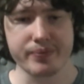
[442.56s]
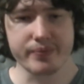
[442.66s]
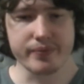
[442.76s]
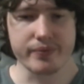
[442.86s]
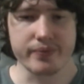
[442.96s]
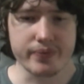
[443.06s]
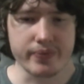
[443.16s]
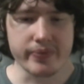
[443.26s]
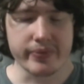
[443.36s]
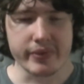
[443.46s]

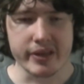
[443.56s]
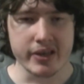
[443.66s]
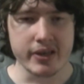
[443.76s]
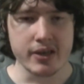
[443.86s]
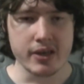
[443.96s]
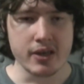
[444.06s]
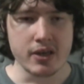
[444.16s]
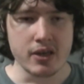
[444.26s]
Nobody speaks.